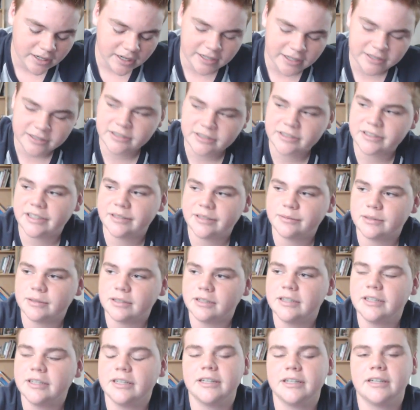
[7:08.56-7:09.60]
just named the
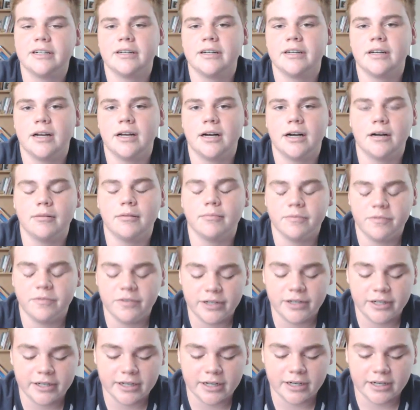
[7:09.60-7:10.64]
leader,
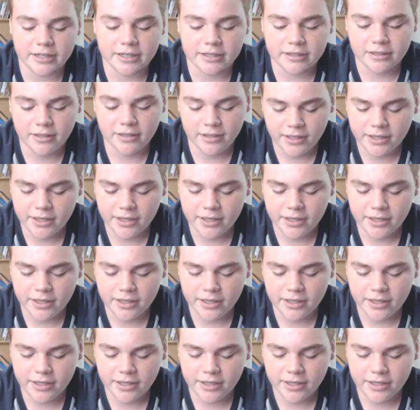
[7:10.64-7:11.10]
Varagod.